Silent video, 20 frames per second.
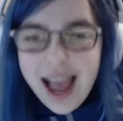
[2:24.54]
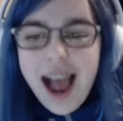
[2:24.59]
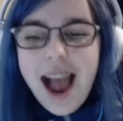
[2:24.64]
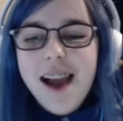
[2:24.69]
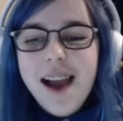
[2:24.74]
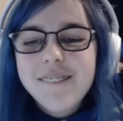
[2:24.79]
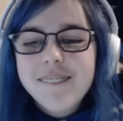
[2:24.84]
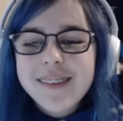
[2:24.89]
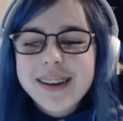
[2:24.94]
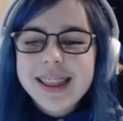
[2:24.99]

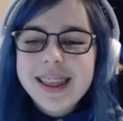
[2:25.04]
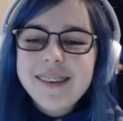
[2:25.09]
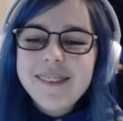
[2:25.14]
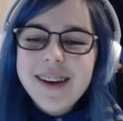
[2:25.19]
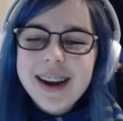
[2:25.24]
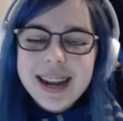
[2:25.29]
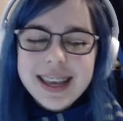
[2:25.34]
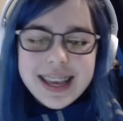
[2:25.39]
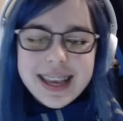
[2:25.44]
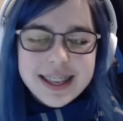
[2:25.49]
I really
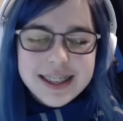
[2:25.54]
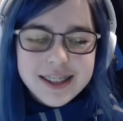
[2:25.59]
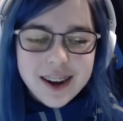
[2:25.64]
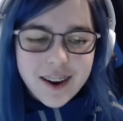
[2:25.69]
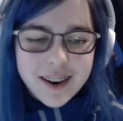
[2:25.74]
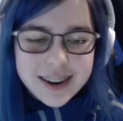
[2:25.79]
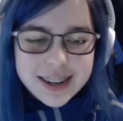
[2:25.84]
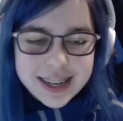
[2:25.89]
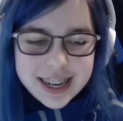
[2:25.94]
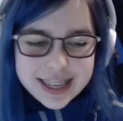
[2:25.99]
want to get
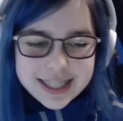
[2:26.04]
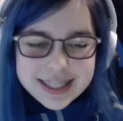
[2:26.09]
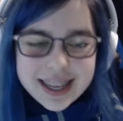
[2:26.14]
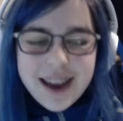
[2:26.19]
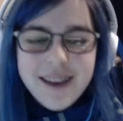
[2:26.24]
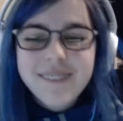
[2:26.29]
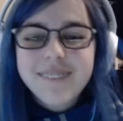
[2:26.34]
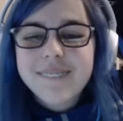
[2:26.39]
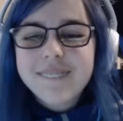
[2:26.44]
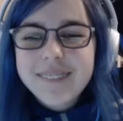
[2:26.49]
darkness. I
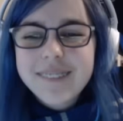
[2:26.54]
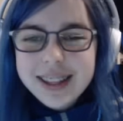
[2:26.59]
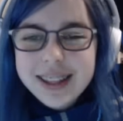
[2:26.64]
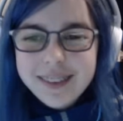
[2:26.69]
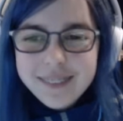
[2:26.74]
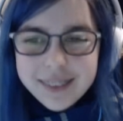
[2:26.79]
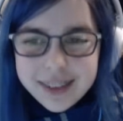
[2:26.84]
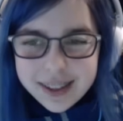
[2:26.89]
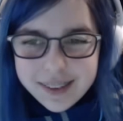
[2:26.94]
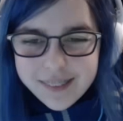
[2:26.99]
really,
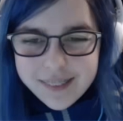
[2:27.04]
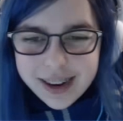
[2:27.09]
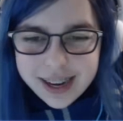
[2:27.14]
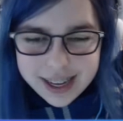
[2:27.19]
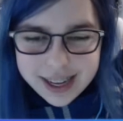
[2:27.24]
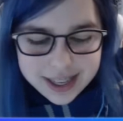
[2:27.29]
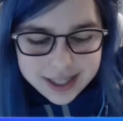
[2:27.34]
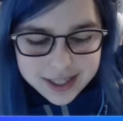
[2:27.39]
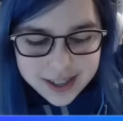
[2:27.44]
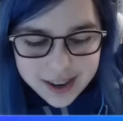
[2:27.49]
really want to
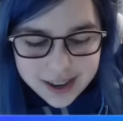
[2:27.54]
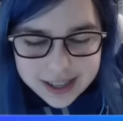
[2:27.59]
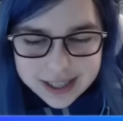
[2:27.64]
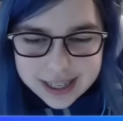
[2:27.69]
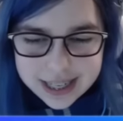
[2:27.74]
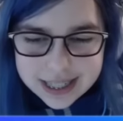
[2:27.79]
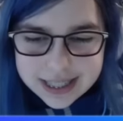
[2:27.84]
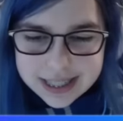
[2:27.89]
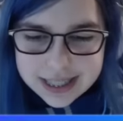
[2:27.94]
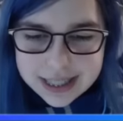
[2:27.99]
get
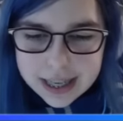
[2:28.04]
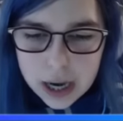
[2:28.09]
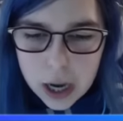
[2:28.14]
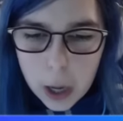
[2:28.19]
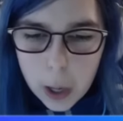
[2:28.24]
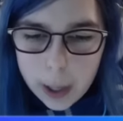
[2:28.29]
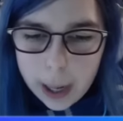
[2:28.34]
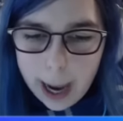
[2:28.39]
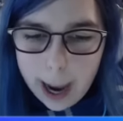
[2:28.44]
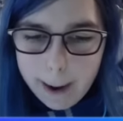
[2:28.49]
darkness.
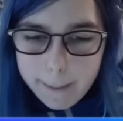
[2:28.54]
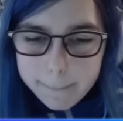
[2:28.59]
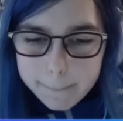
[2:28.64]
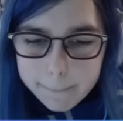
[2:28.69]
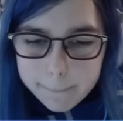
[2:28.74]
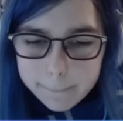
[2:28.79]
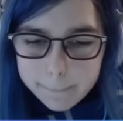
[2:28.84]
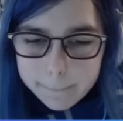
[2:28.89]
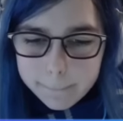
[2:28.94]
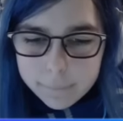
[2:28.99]
Okay.
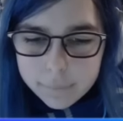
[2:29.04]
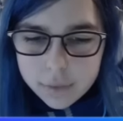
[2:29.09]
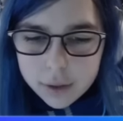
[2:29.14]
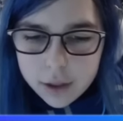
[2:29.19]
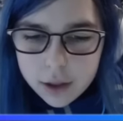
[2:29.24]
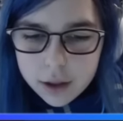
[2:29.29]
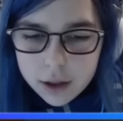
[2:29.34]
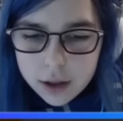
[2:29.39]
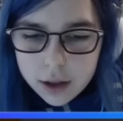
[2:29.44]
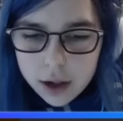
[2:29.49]
You want
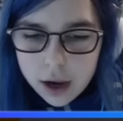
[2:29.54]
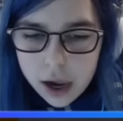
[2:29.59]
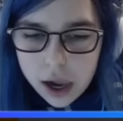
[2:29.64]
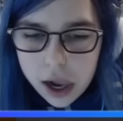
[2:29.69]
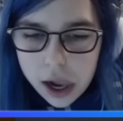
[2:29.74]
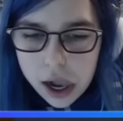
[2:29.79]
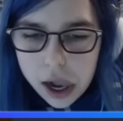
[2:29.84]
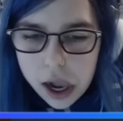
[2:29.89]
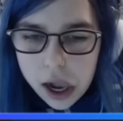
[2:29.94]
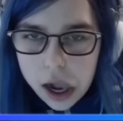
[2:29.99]
it, you'll
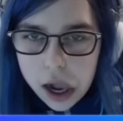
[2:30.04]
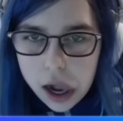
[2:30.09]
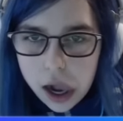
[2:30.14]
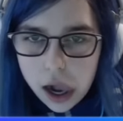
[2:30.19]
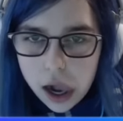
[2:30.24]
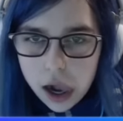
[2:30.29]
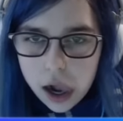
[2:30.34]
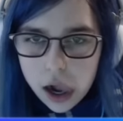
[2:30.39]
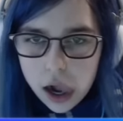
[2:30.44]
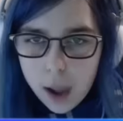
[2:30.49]
get it
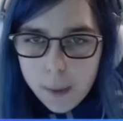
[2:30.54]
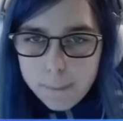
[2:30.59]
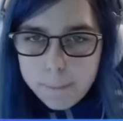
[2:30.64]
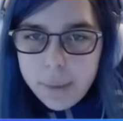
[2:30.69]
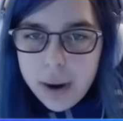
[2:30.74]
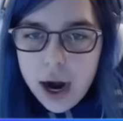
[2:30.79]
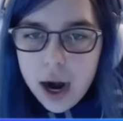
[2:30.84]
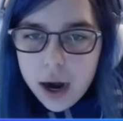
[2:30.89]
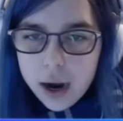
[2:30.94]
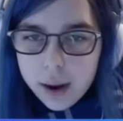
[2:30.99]
somehow.
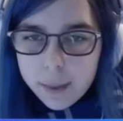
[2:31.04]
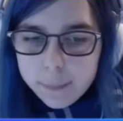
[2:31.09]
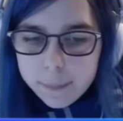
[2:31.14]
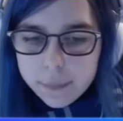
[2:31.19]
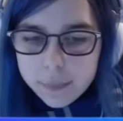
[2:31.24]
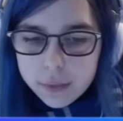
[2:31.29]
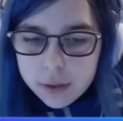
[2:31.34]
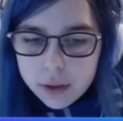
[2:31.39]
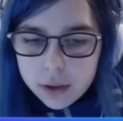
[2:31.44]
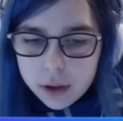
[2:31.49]
Sometime
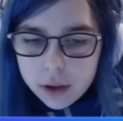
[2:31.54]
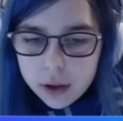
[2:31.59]
soon.